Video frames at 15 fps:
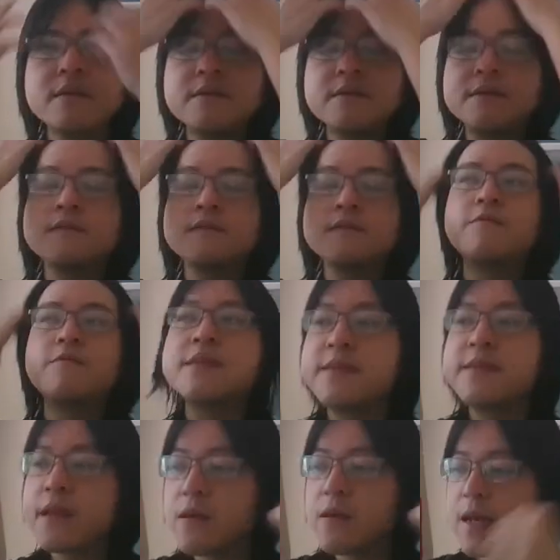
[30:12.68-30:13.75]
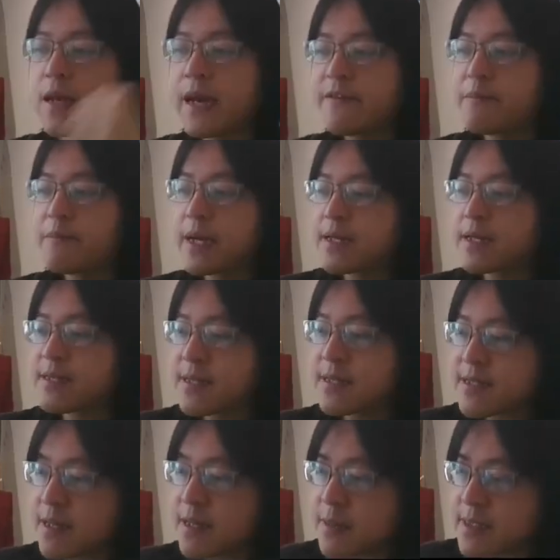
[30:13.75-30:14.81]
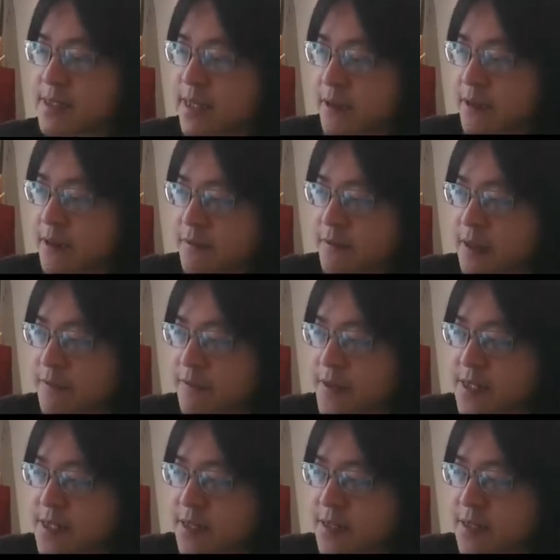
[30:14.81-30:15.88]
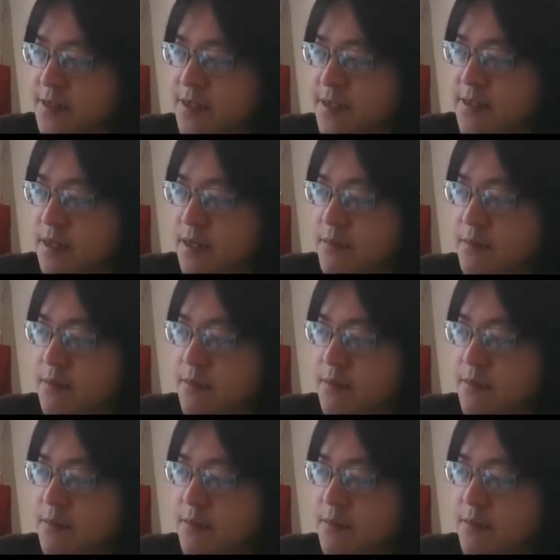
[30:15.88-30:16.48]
Whether it's dead or alive. But the system itself, the physical system,